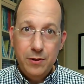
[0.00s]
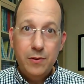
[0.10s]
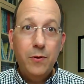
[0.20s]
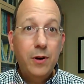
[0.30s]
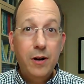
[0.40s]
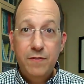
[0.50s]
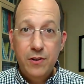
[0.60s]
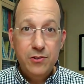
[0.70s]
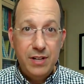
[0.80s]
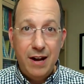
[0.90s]
go on our
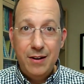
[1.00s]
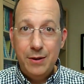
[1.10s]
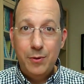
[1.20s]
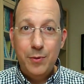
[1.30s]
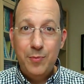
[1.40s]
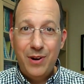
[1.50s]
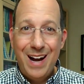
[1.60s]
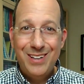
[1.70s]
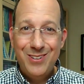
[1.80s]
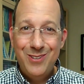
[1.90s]
first outing where we
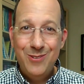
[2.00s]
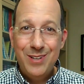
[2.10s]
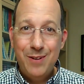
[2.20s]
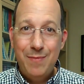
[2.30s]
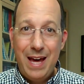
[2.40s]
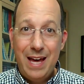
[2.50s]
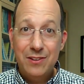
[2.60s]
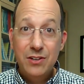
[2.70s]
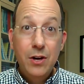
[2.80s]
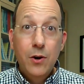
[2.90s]
practice using a mask,